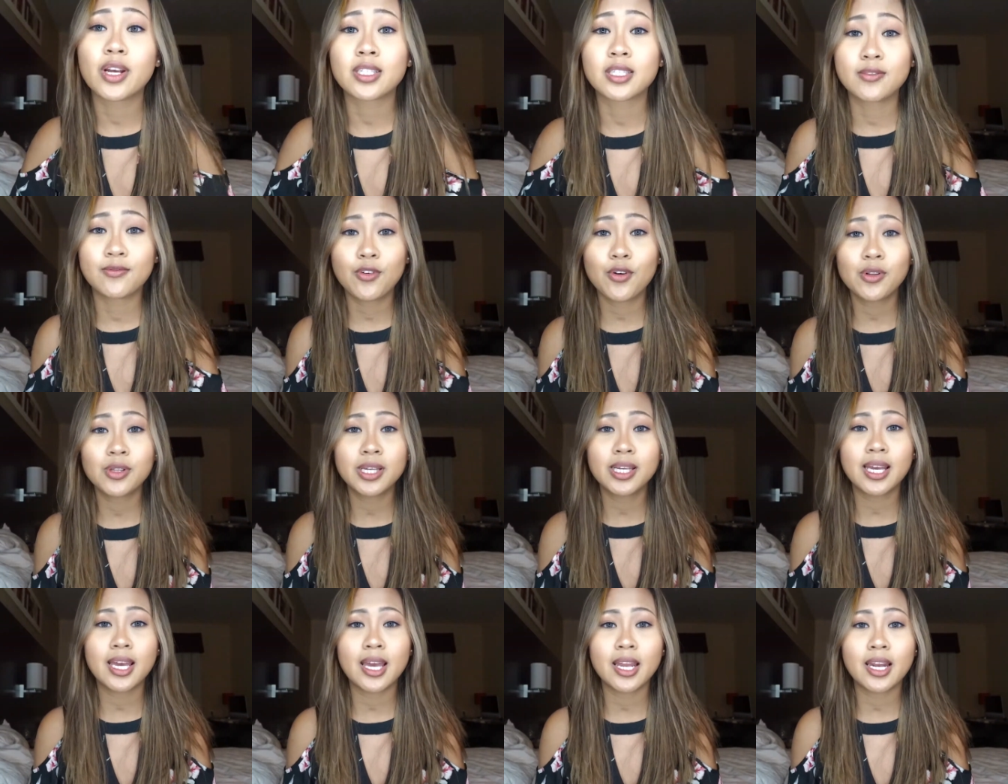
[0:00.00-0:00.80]

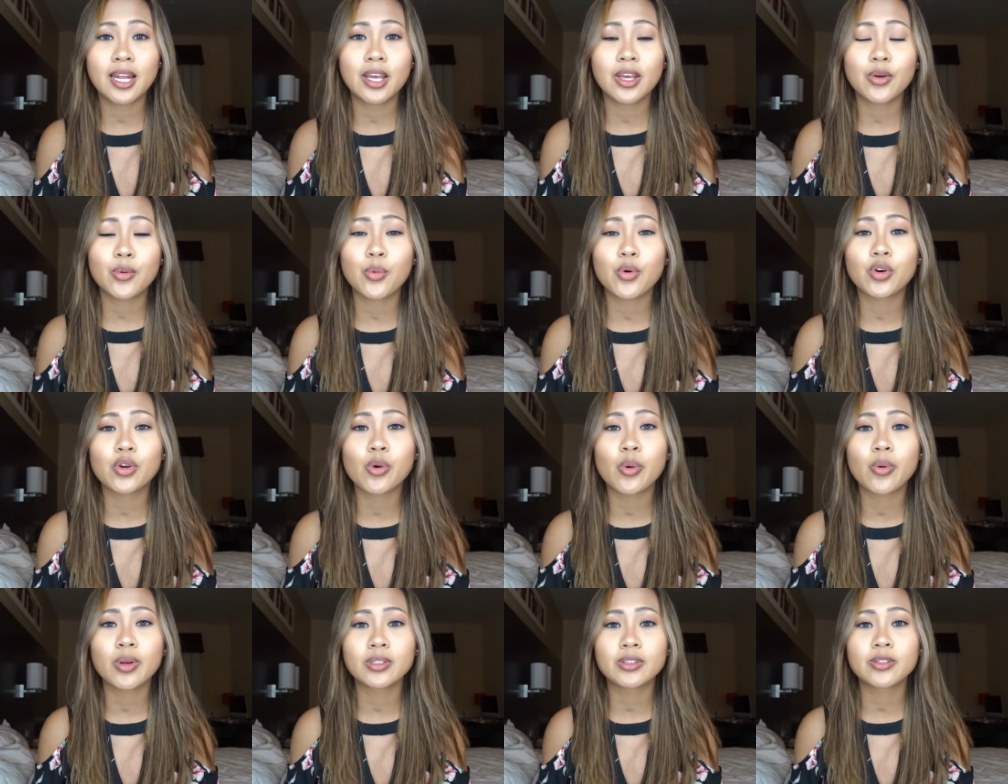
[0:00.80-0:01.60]
exfoliating, we're
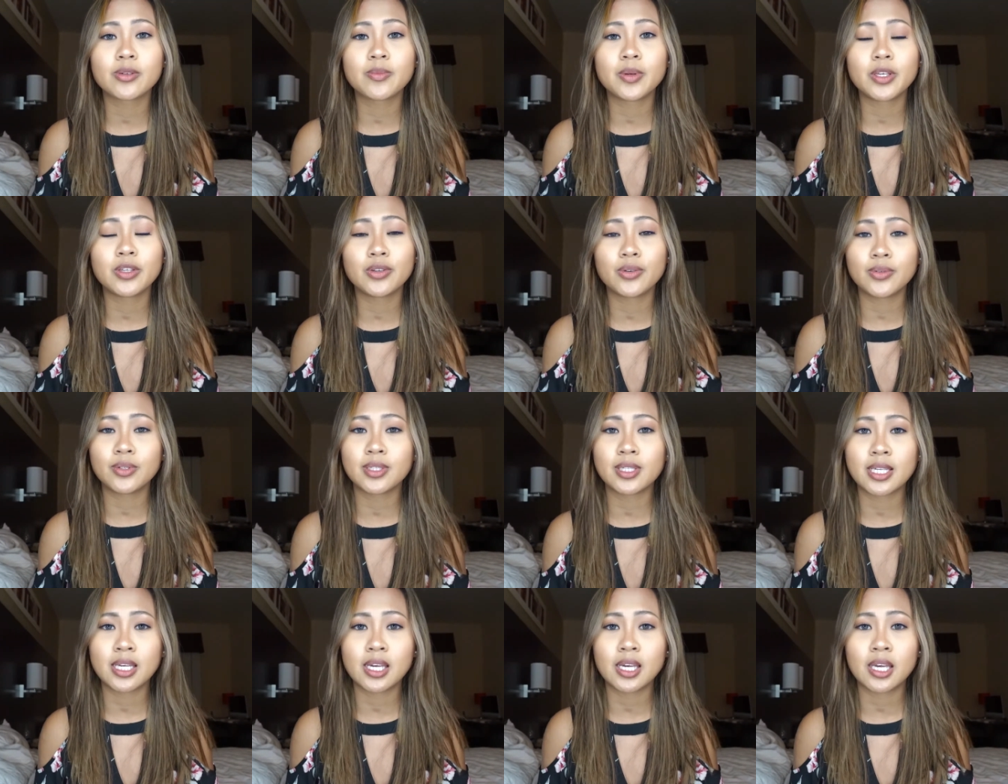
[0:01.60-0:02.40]
going to be
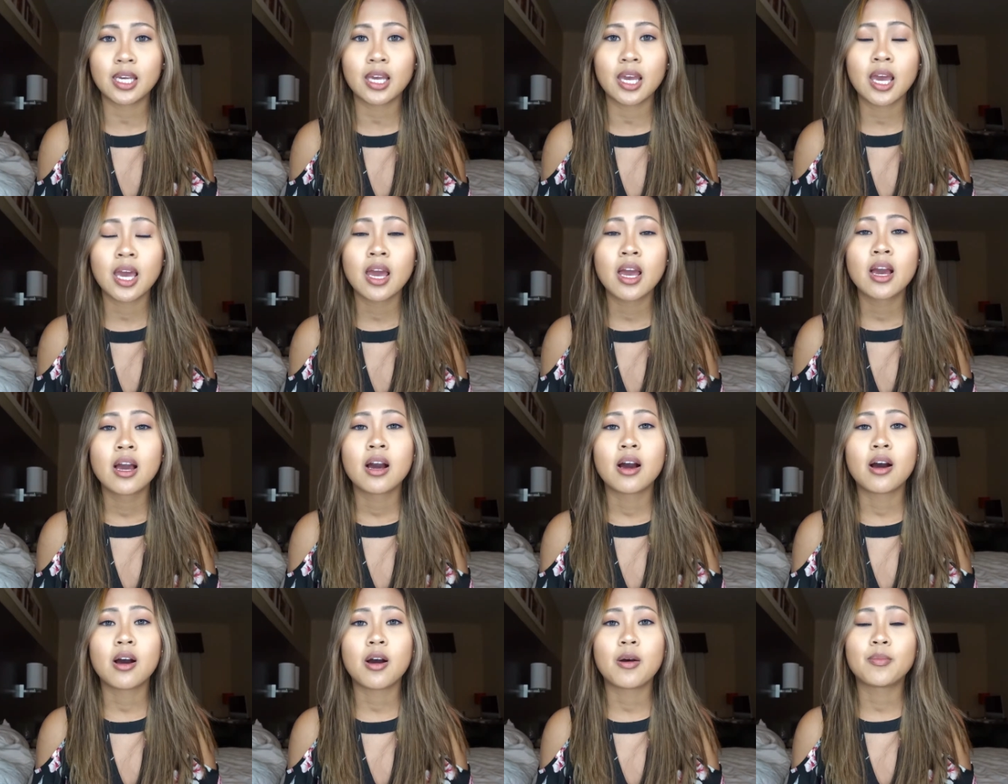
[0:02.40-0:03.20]
using
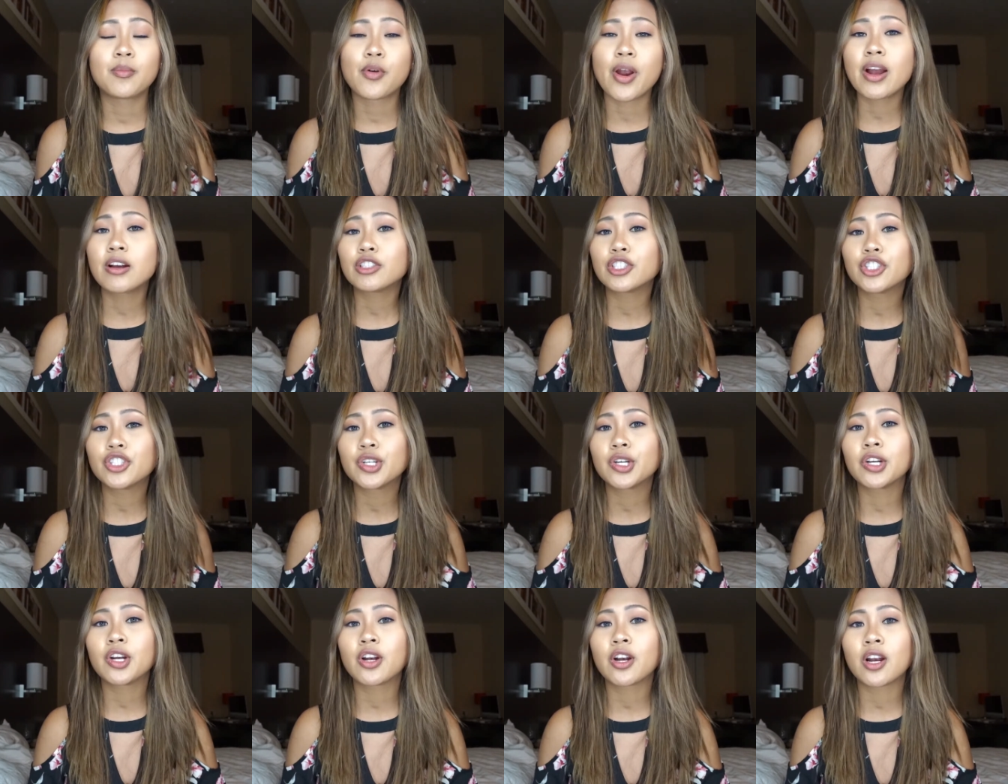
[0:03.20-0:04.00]
brown
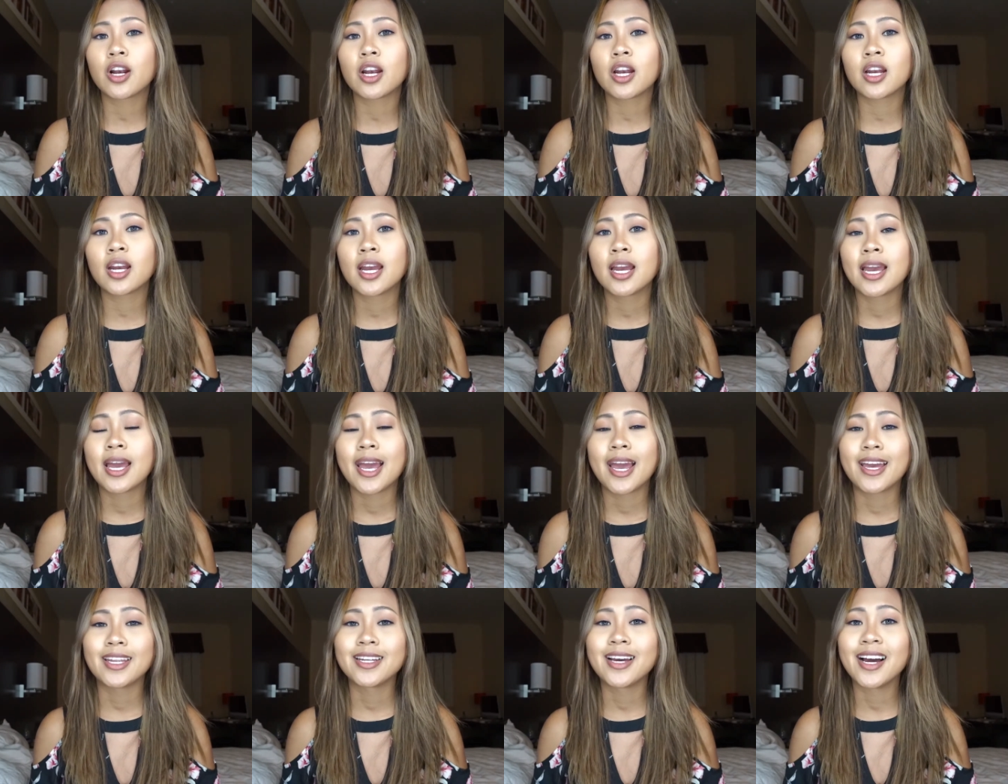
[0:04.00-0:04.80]
sugar
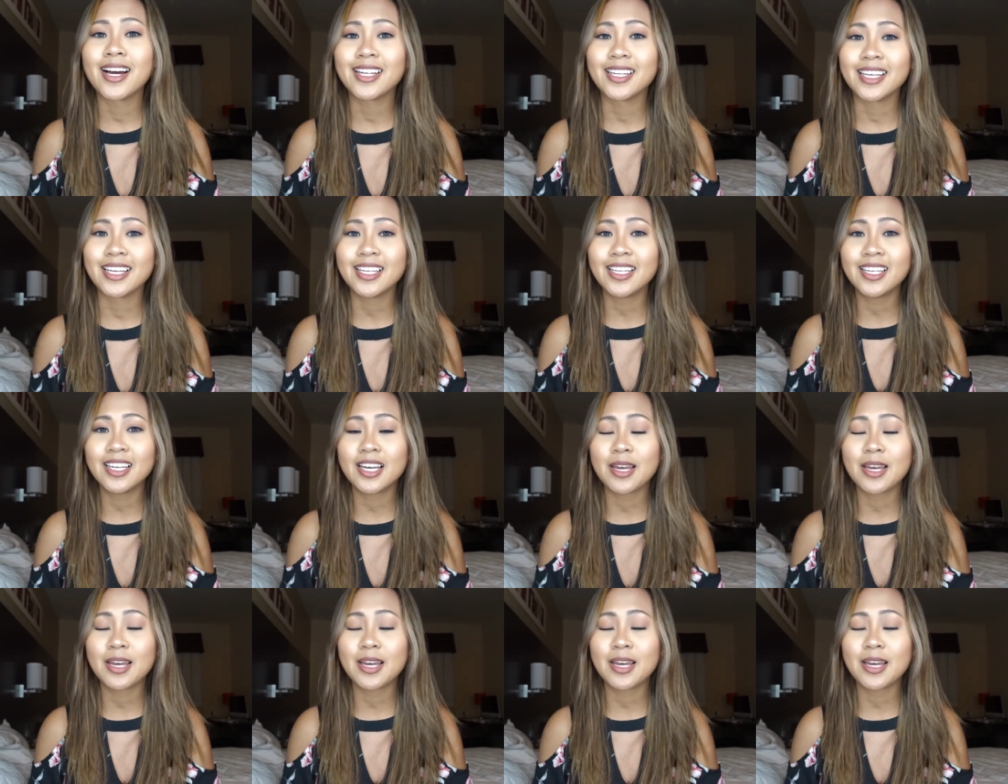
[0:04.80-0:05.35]
and honey.